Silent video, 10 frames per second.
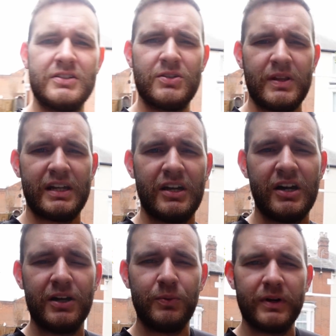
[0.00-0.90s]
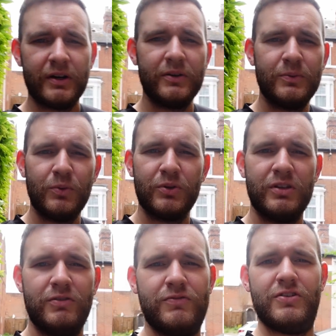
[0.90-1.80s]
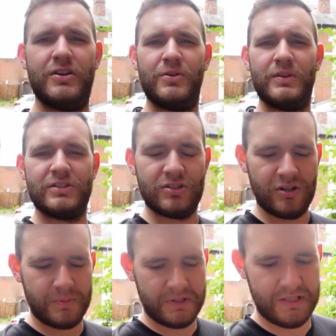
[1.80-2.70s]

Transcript: So then, I will walk you through this job.